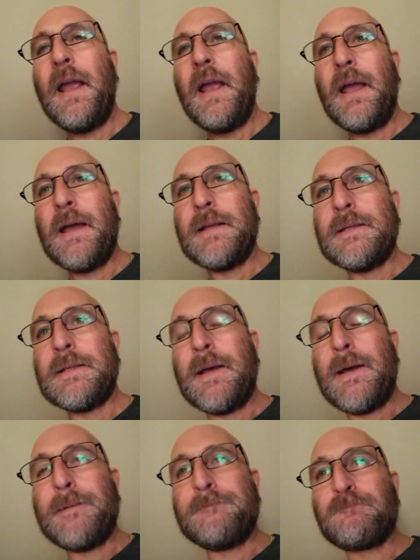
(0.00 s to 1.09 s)

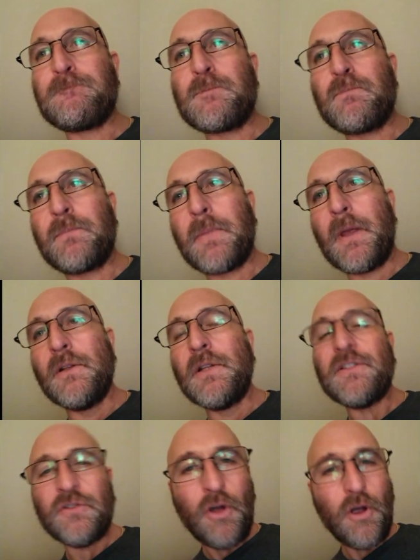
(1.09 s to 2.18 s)
And
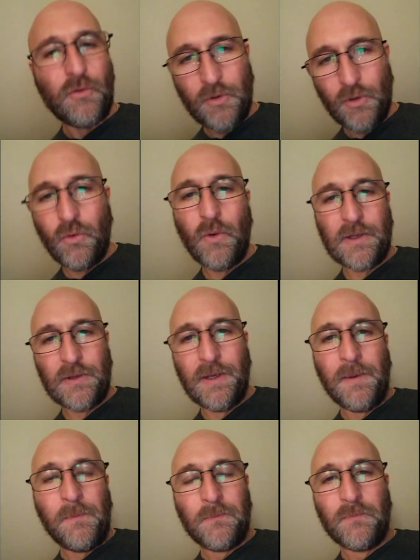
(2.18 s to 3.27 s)
let's talk real
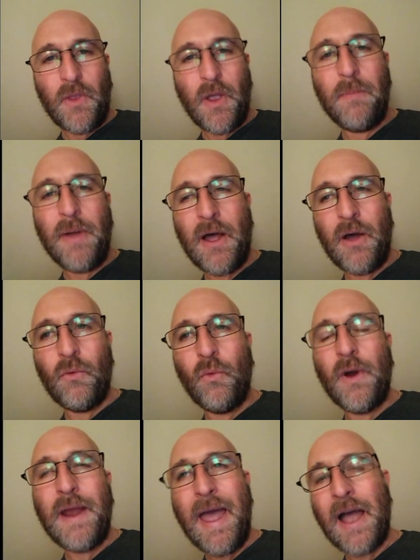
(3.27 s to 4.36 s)
quickly about
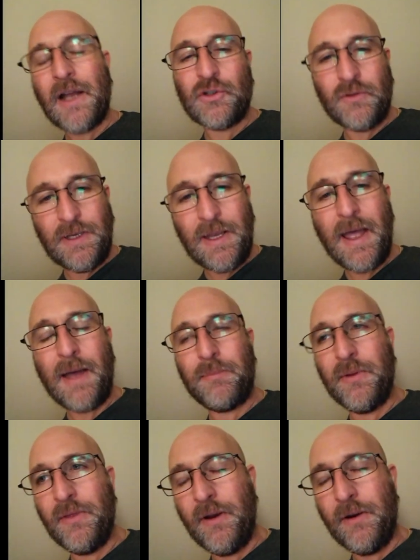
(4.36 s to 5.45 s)
what actually
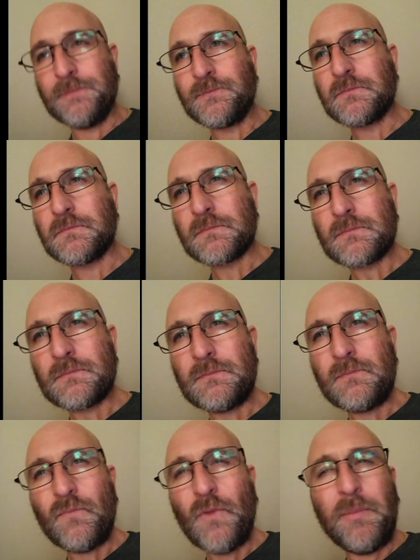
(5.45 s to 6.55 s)
happened there.
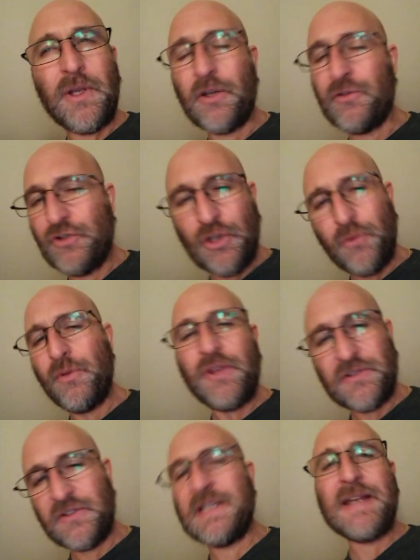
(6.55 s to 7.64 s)
Because to
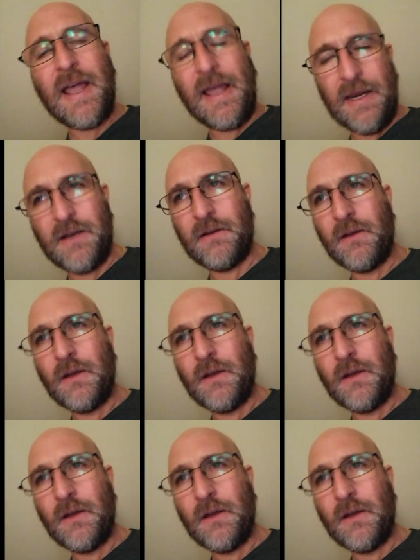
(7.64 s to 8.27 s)
this day,